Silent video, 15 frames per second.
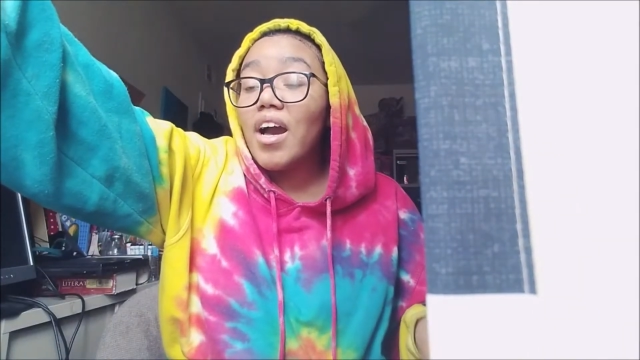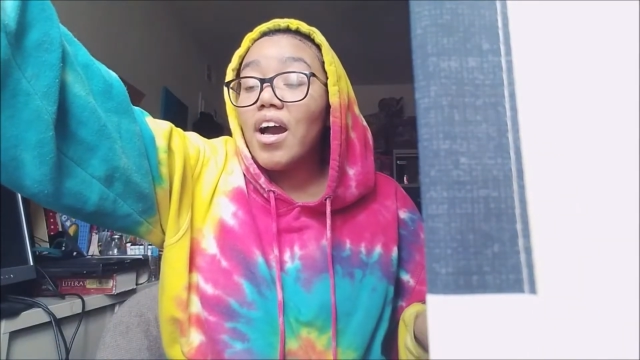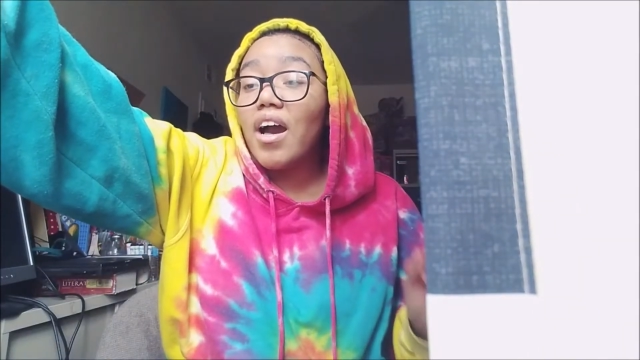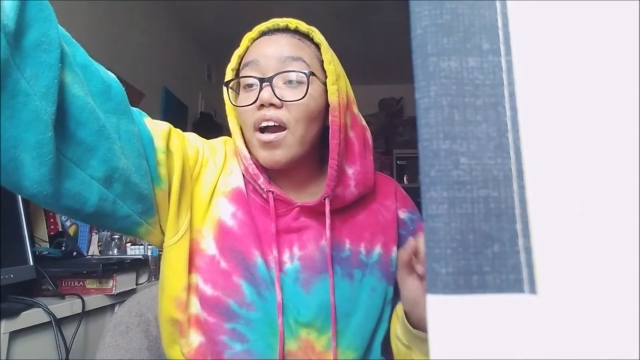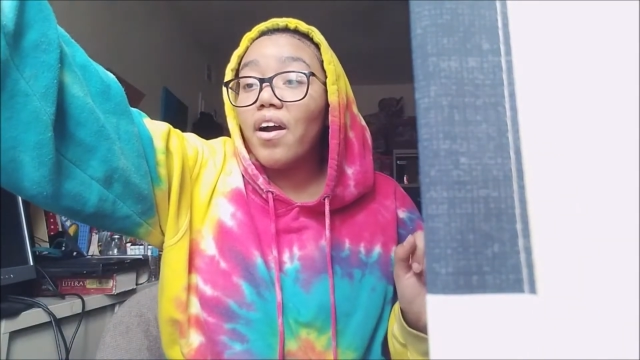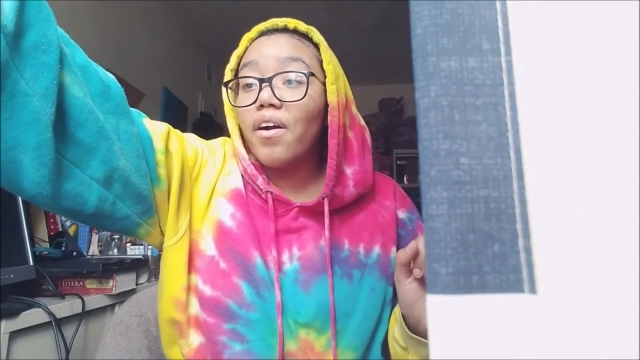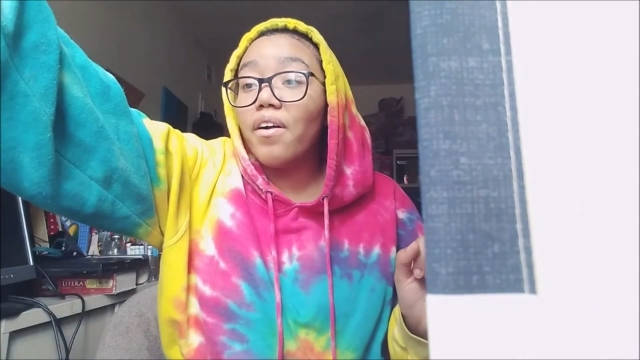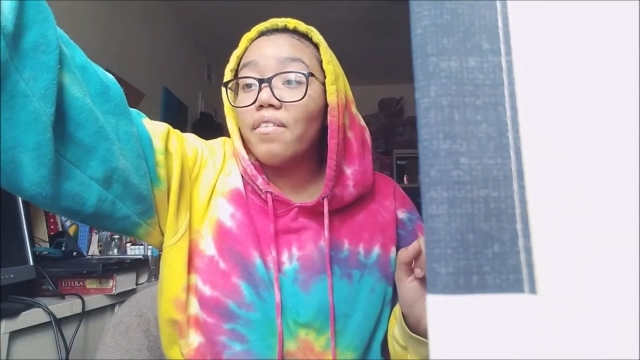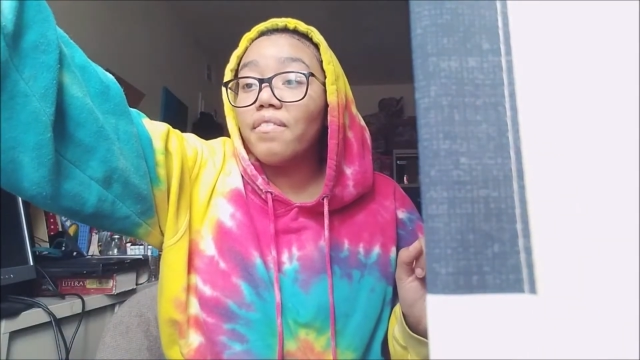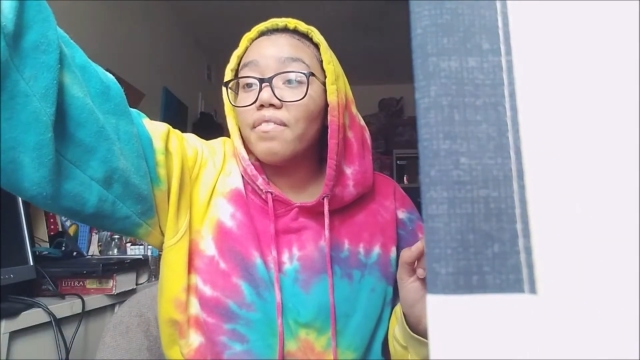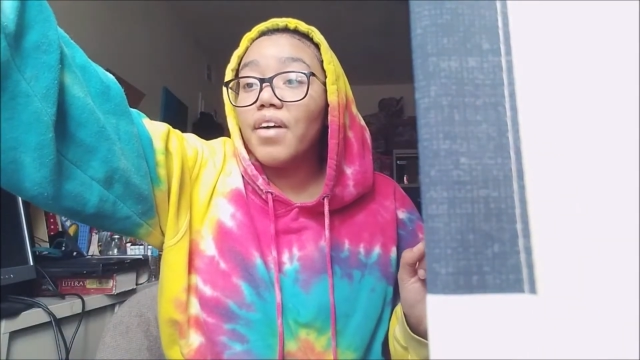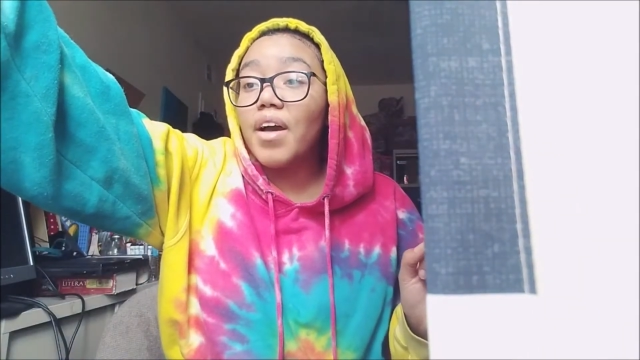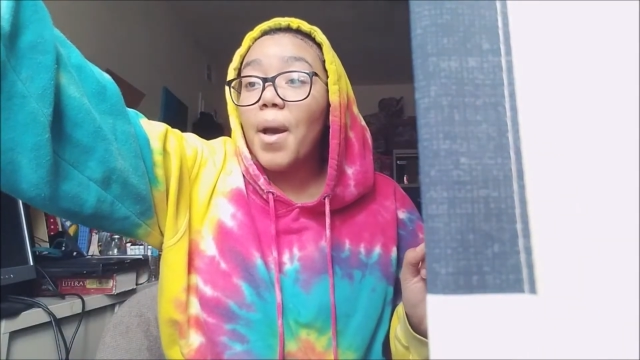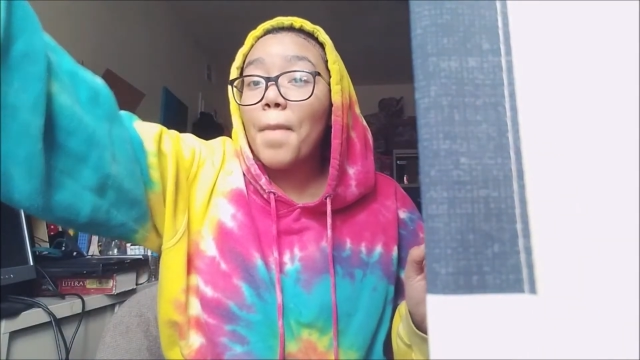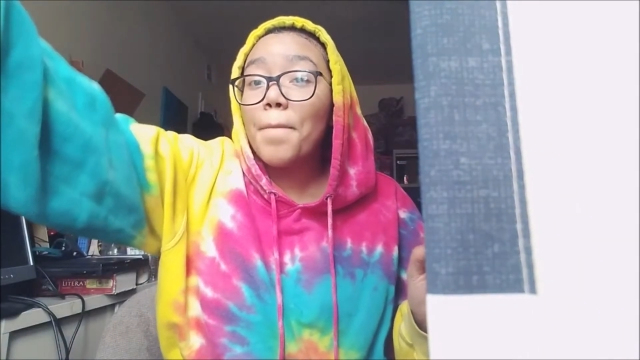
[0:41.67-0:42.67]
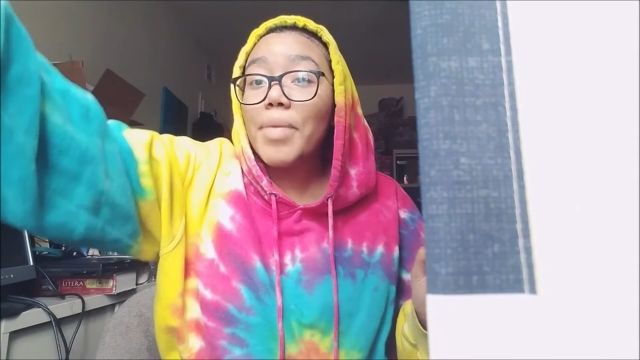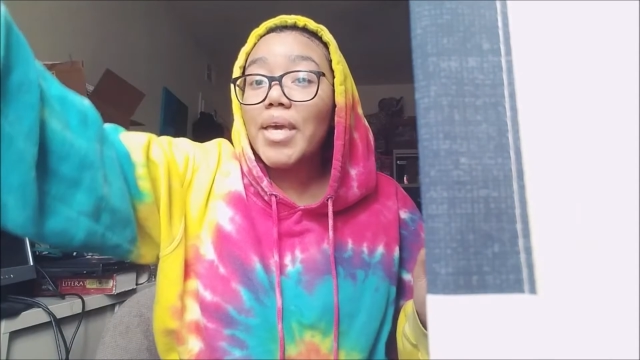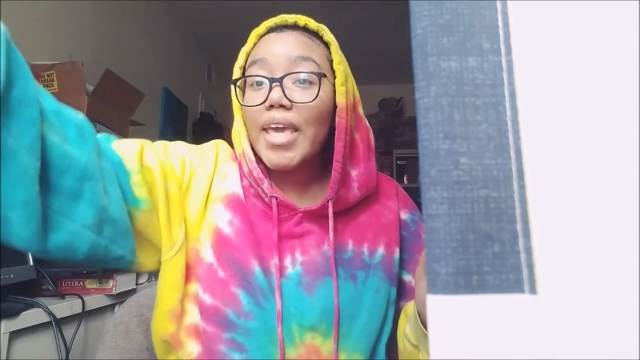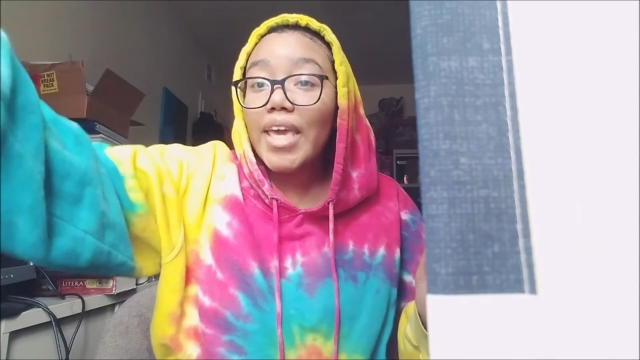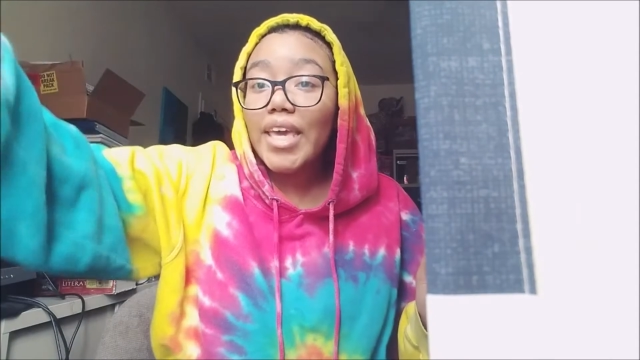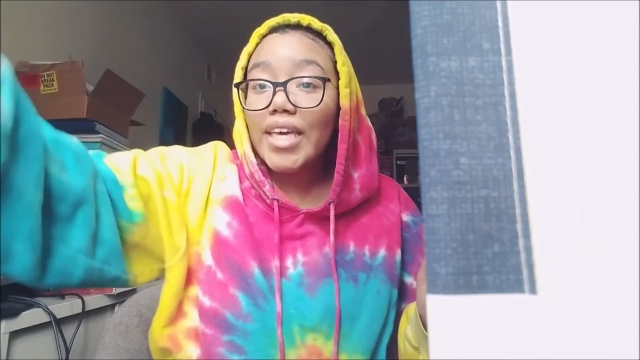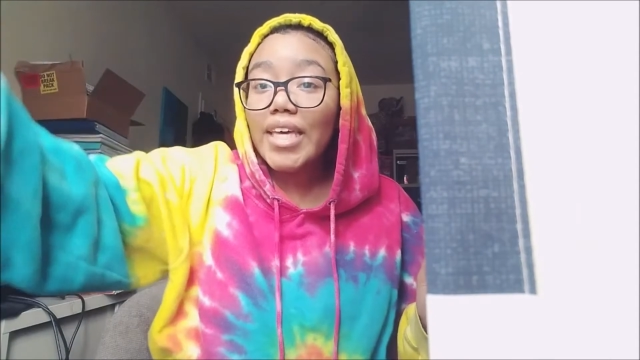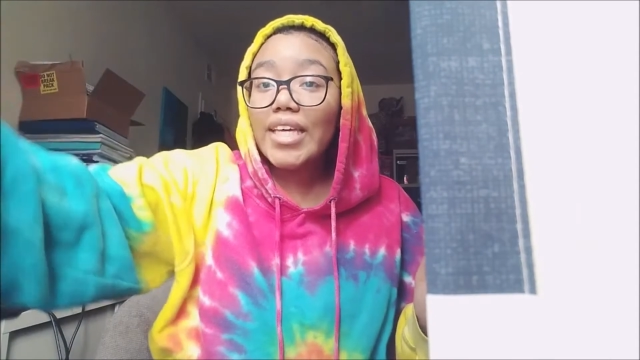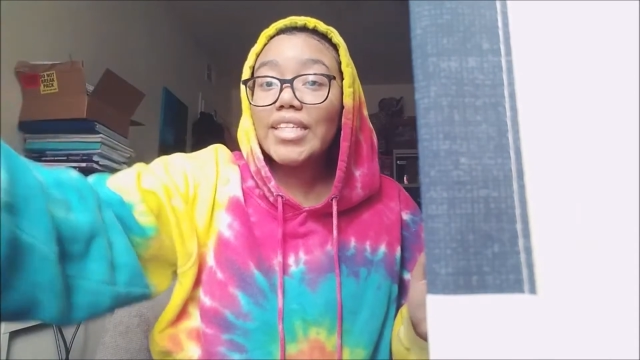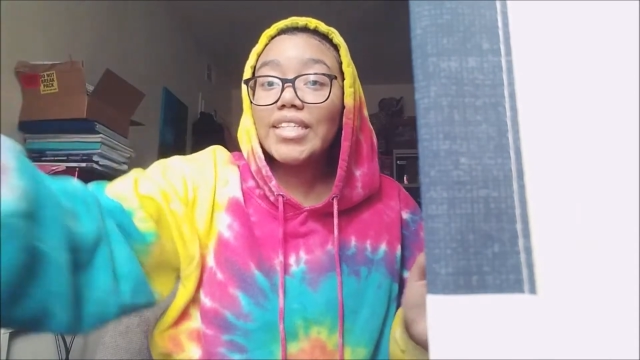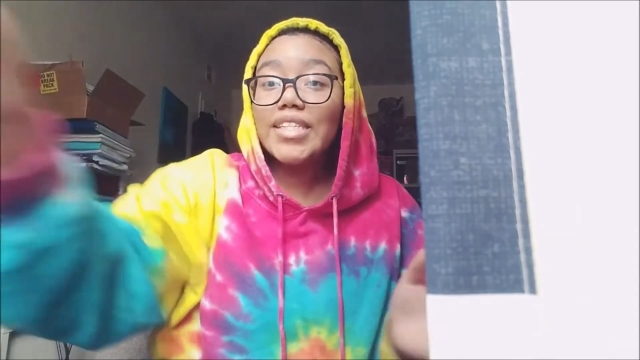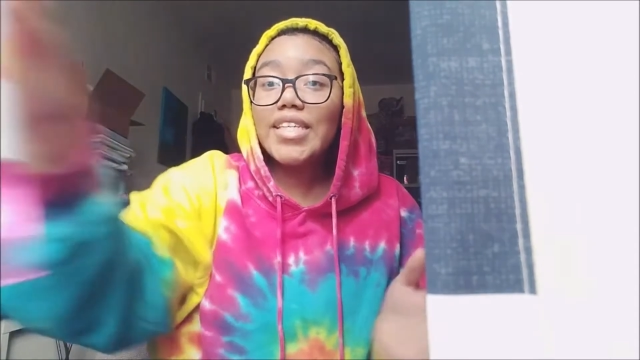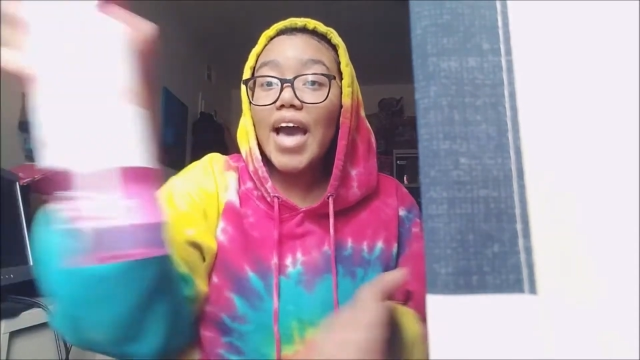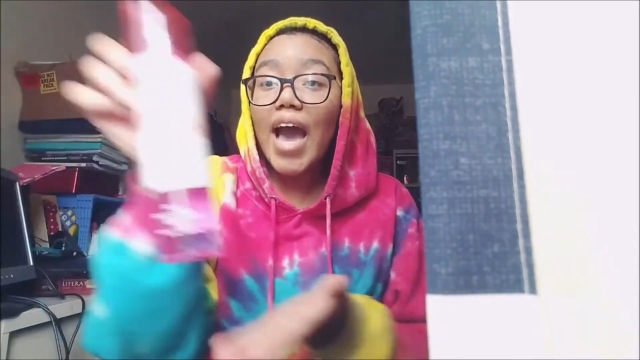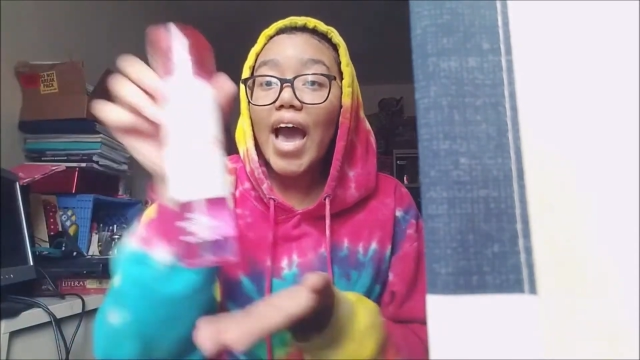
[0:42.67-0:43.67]
of pink
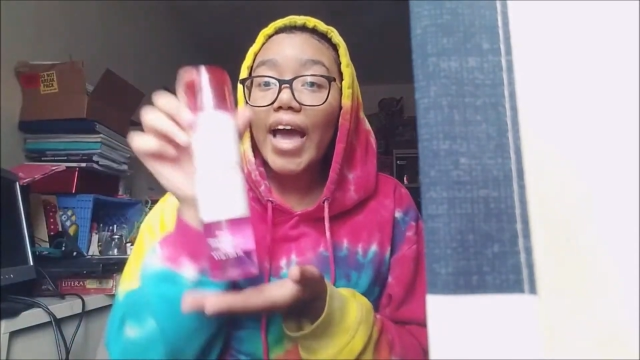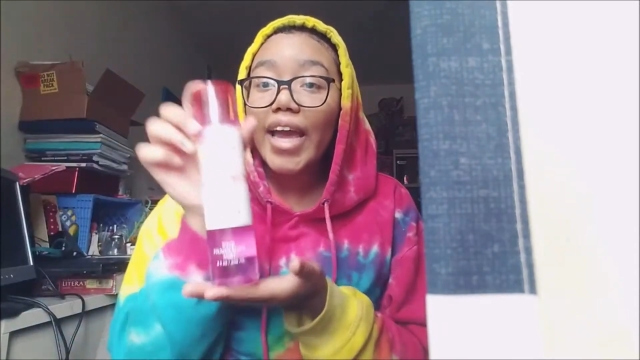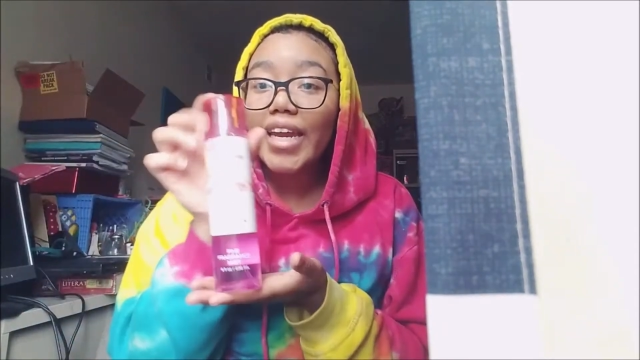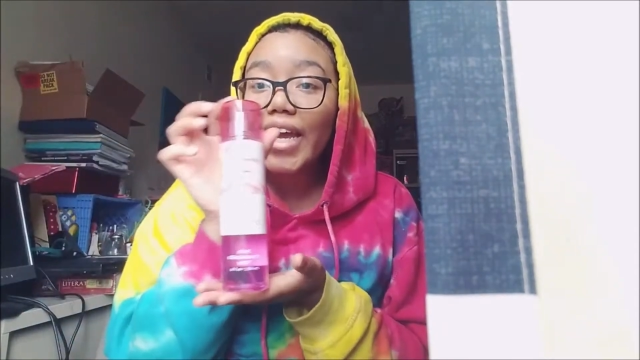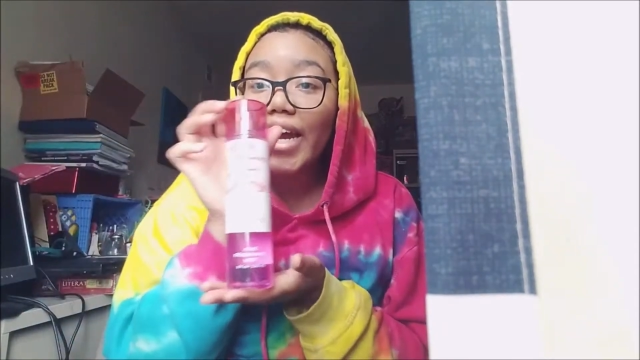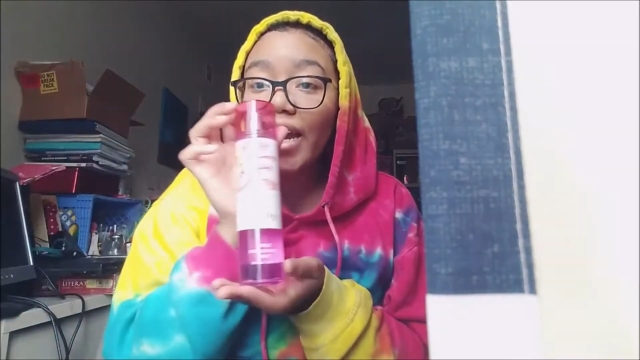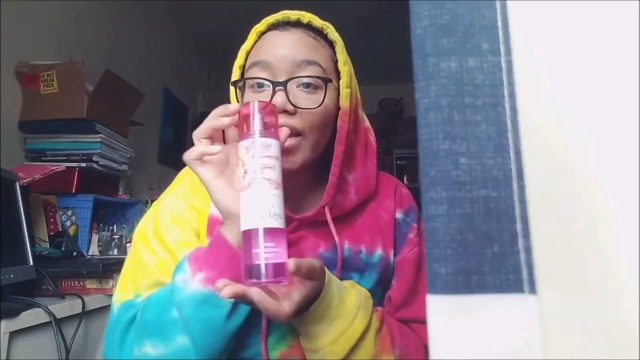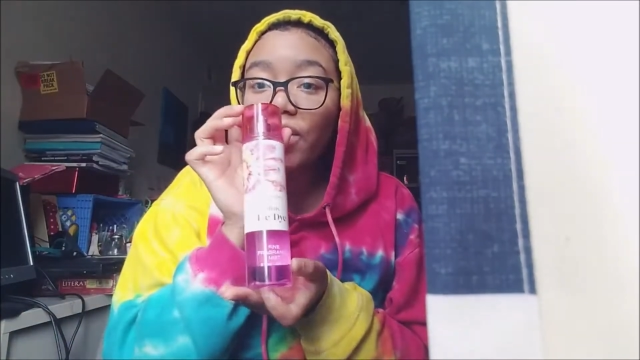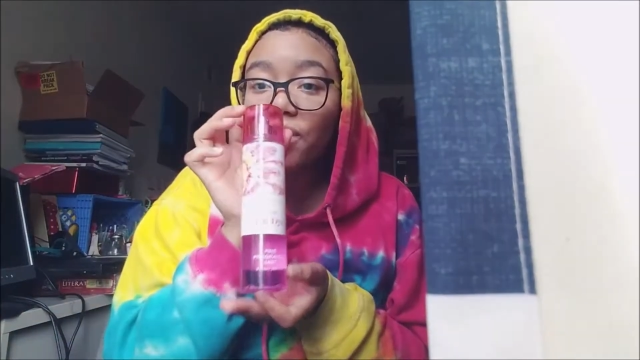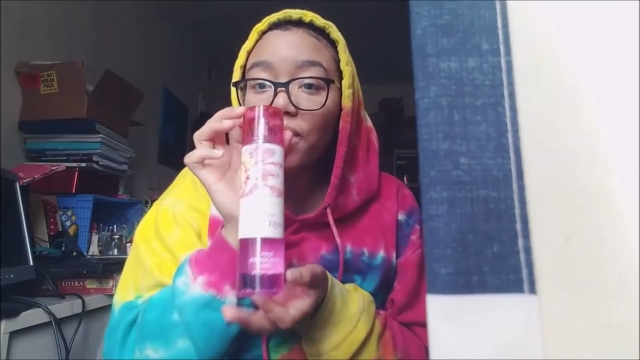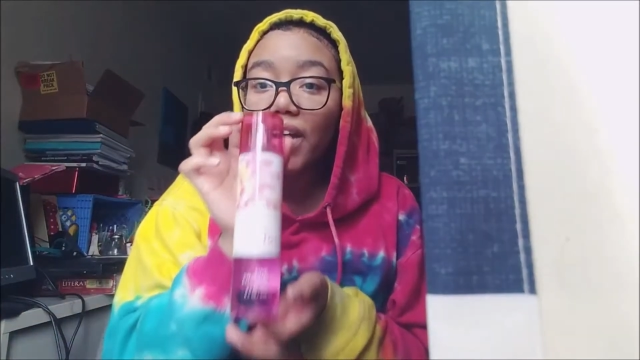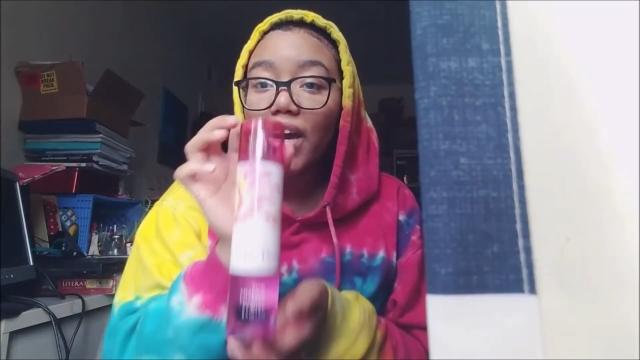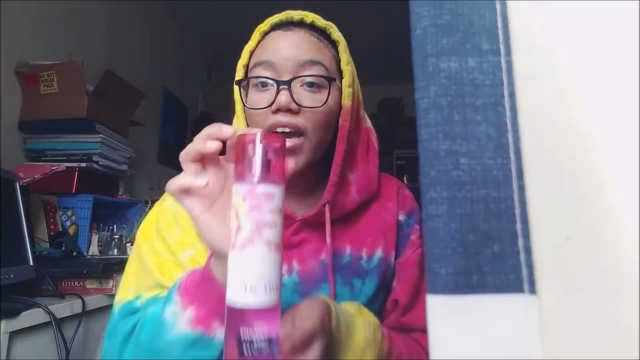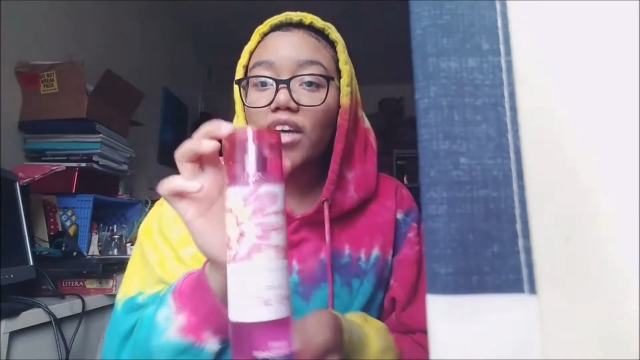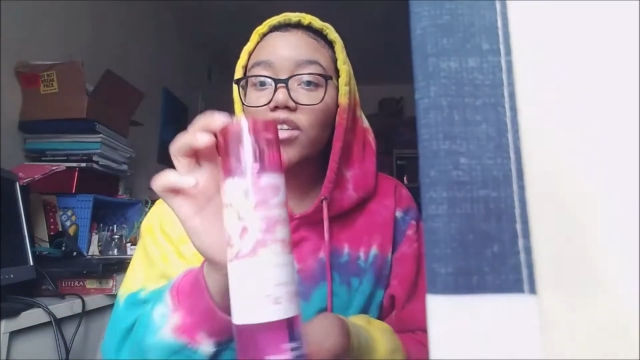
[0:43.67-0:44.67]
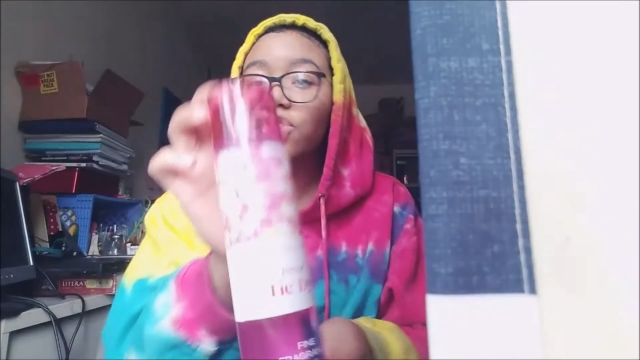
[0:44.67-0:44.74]
tie-dye, you guys,